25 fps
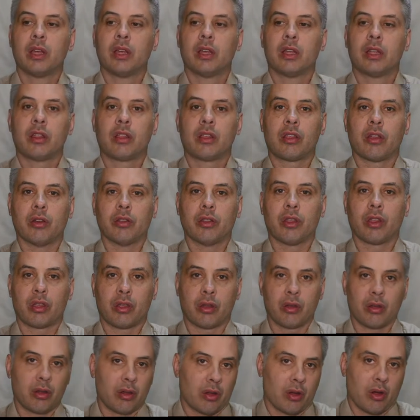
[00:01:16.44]
So there's
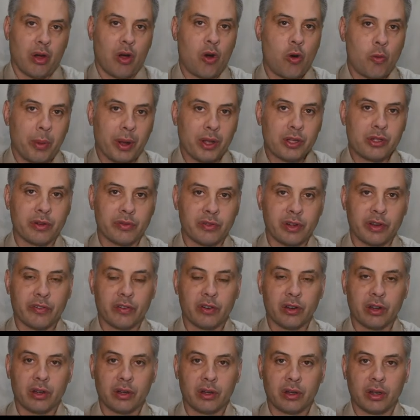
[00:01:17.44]
a whole bunch of
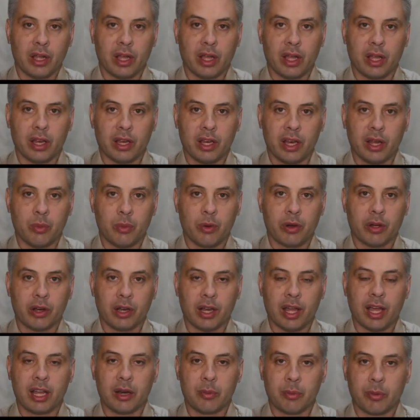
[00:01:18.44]
different network
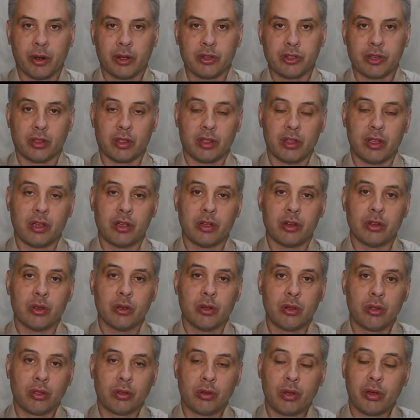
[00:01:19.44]
layered approaches that you can
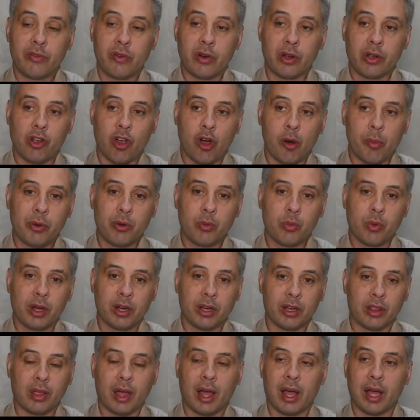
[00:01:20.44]
use. Two very common
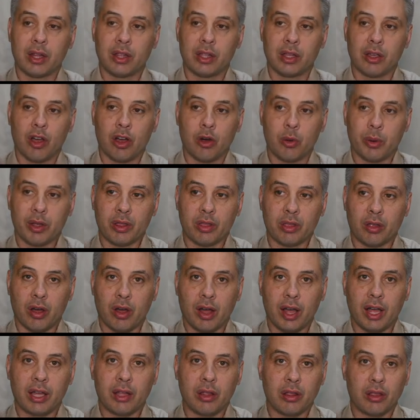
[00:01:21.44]
ones are the
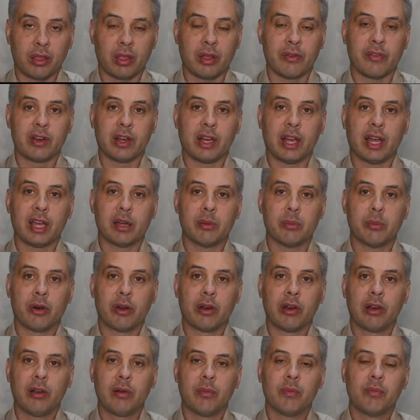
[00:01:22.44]
OSI 7-layer
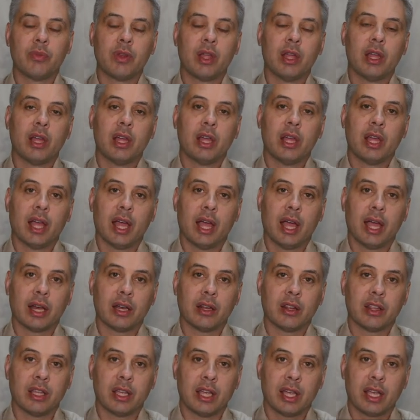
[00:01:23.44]
model
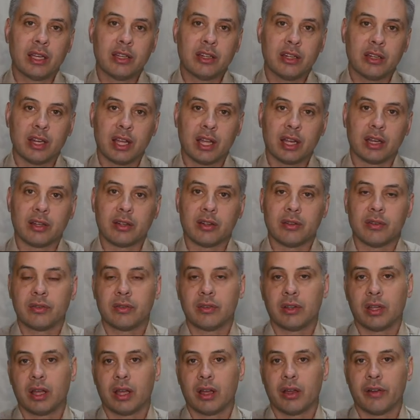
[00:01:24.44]
and the Internet
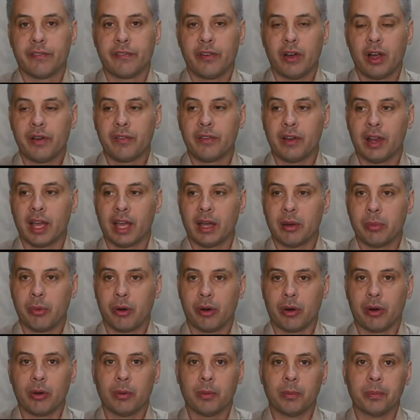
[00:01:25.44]
5-layer
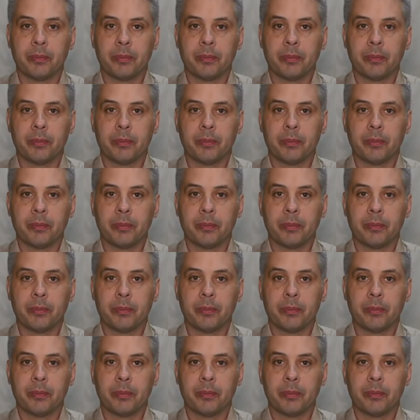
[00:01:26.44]
model.